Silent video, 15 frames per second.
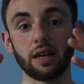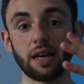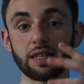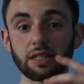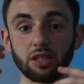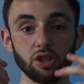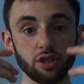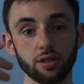
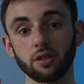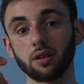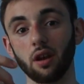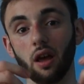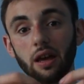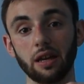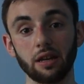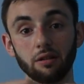Is it just good
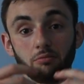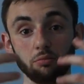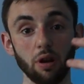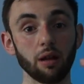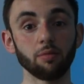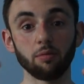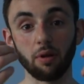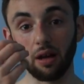lighting?
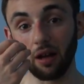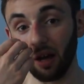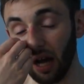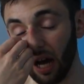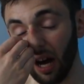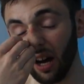Blah, blah, blah.